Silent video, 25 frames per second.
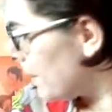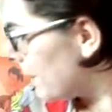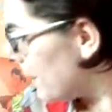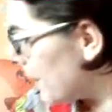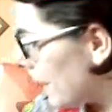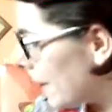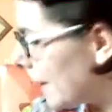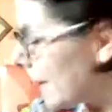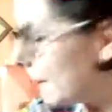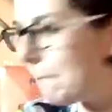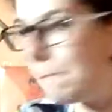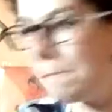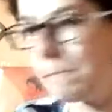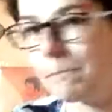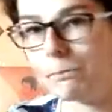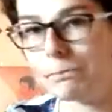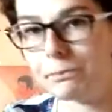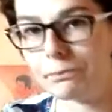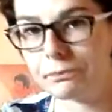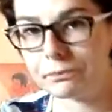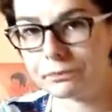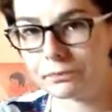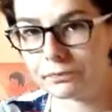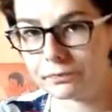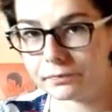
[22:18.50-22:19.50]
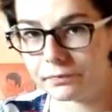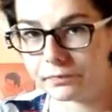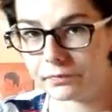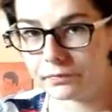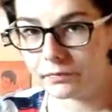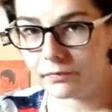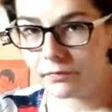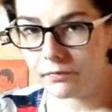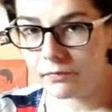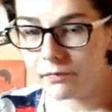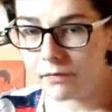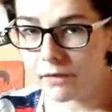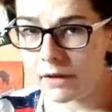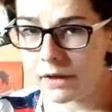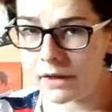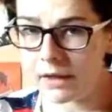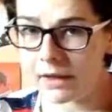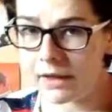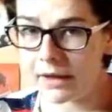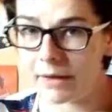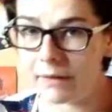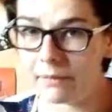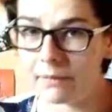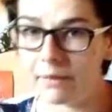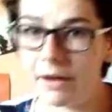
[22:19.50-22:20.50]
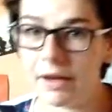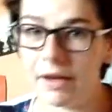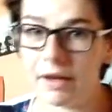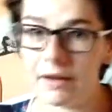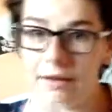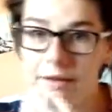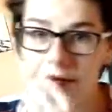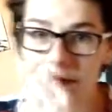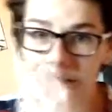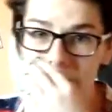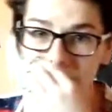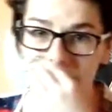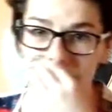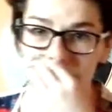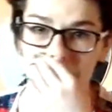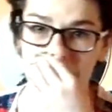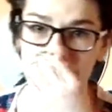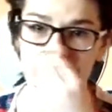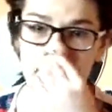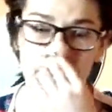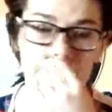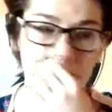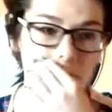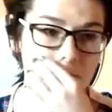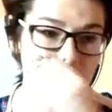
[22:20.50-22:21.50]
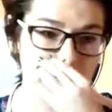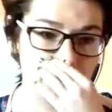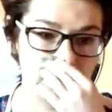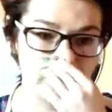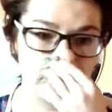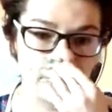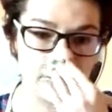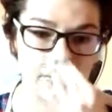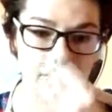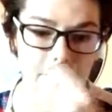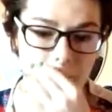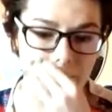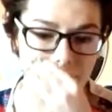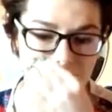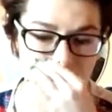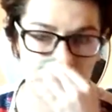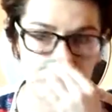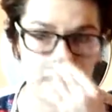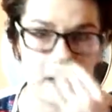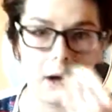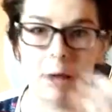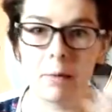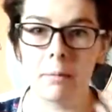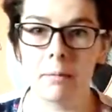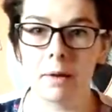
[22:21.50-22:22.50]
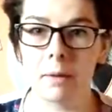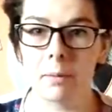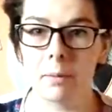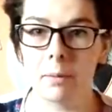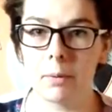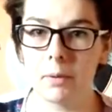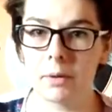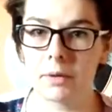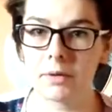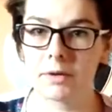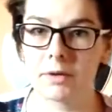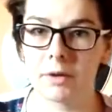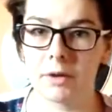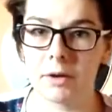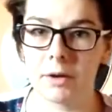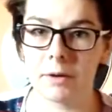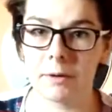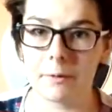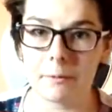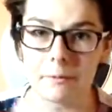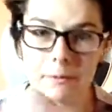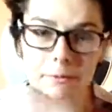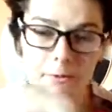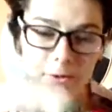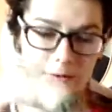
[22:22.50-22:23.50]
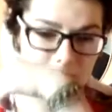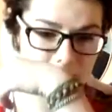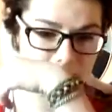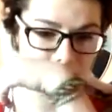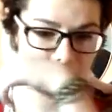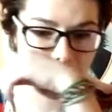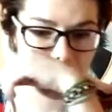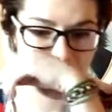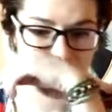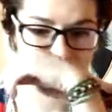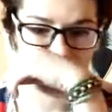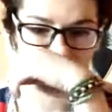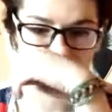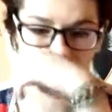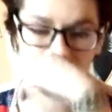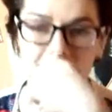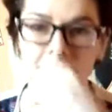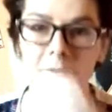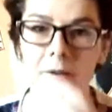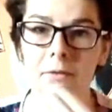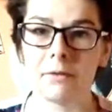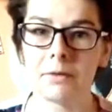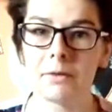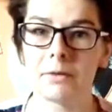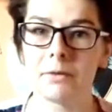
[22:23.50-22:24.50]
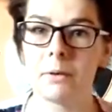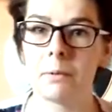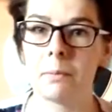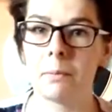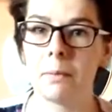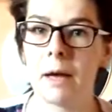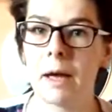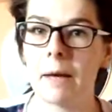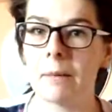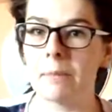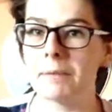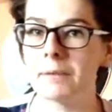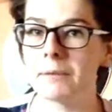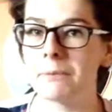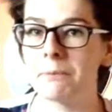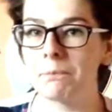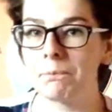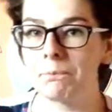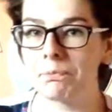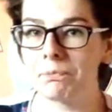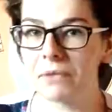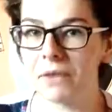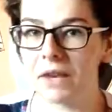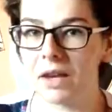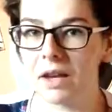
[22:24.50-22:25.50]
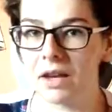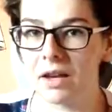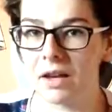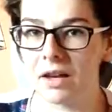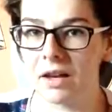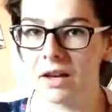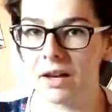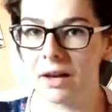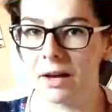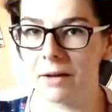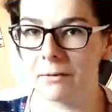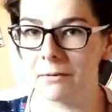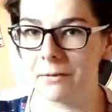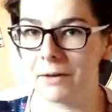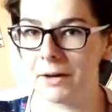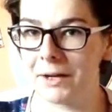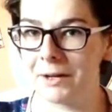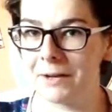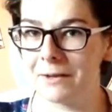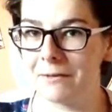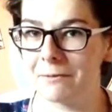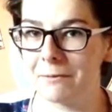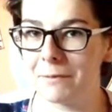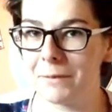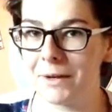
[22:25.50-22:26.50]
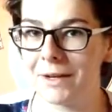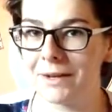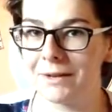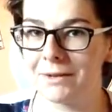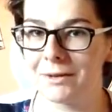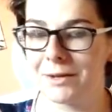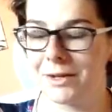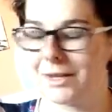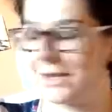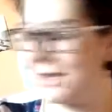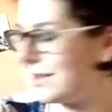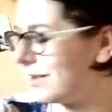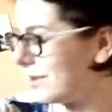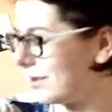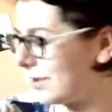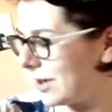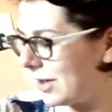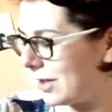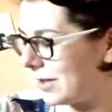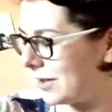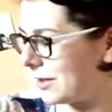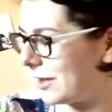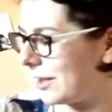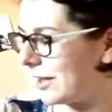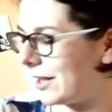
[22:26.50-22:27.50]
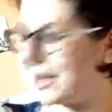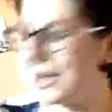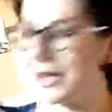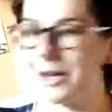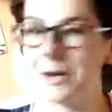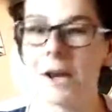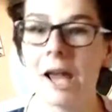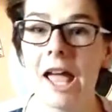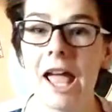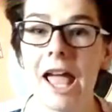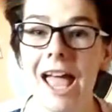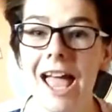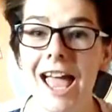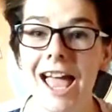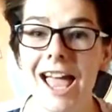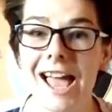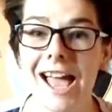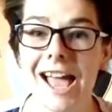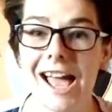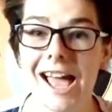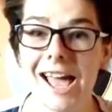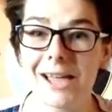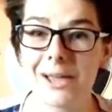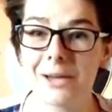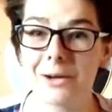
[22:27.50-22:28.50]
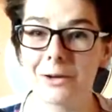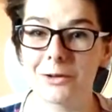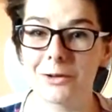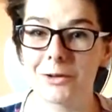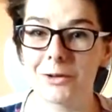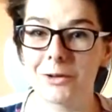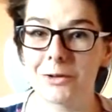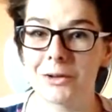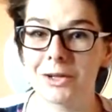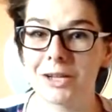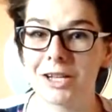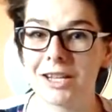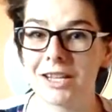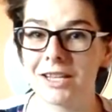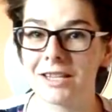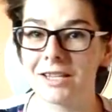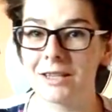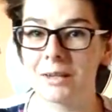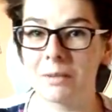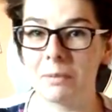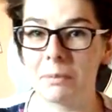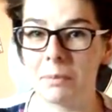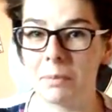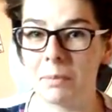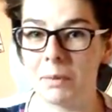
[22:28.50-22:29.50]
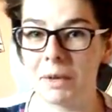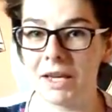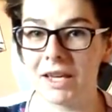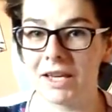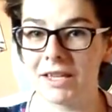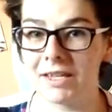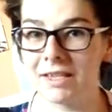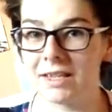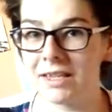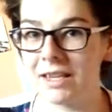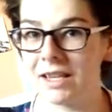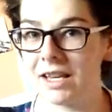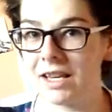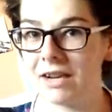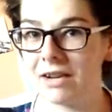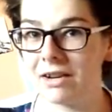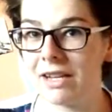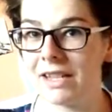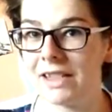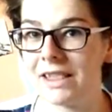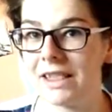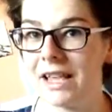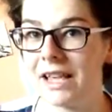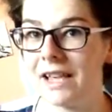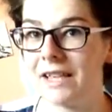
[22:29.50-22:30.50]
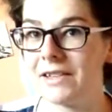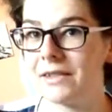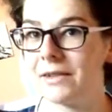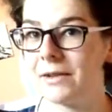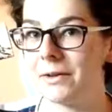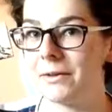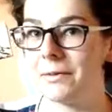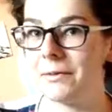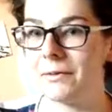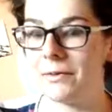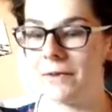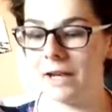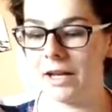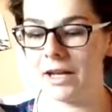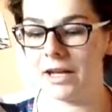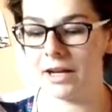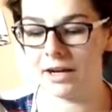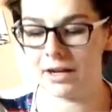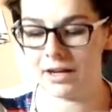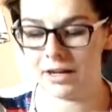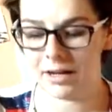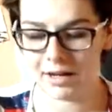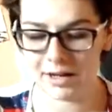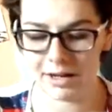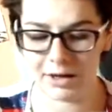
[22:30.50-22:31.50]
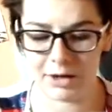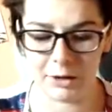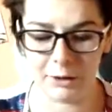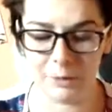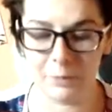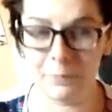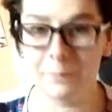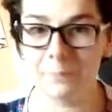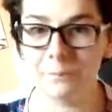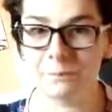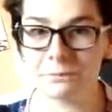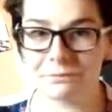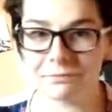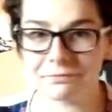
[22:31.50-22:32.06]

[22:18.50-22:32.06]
but like when I went to the comic book store first time, I was with Babs, a friend of mine. She's really cute, and also she's the biggest Green Lantern fan I know.